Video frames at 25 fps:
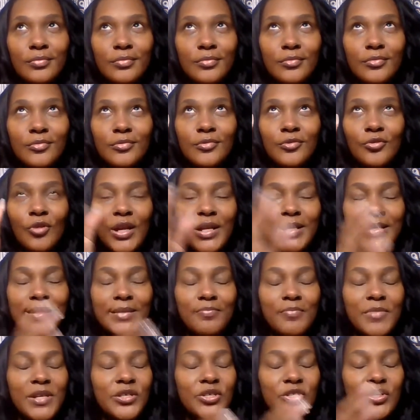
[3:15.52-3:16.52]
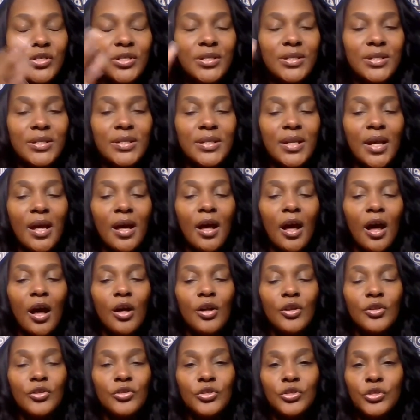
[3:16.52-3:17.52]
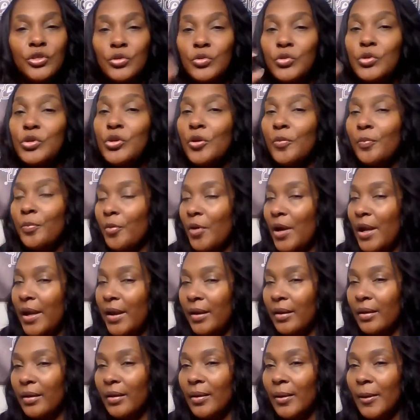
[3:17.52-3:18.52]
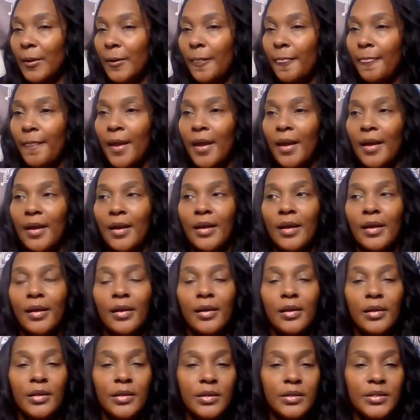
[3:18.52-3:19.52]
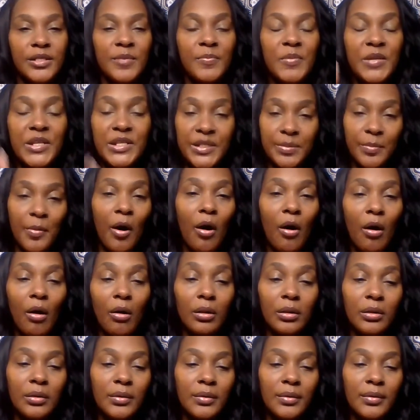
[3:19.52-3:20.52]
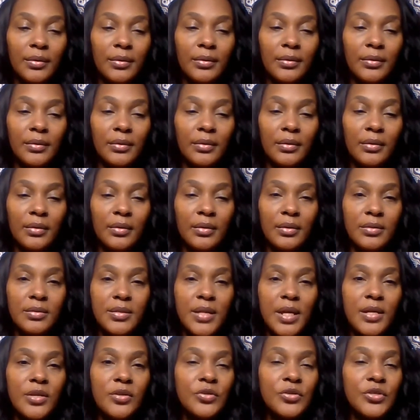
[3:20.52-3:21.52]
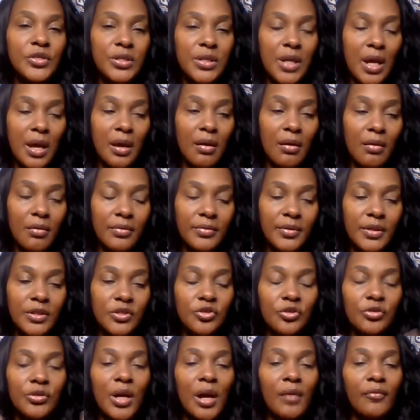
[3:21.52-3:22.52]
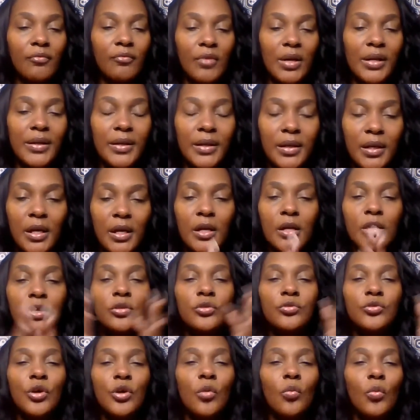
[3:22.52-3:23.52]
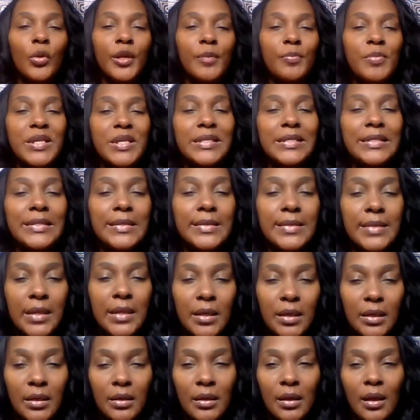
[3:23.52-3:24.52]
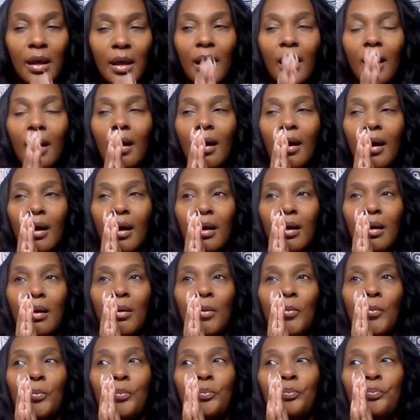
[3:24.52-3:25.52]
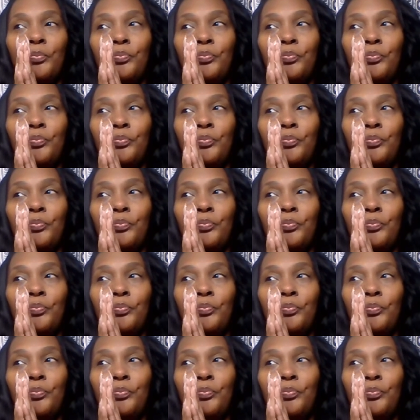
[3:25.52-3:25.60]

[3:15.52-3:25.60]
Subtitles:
transmissions to your brain to be small, that you're scared, that you're not ready. You don't want to be seen. And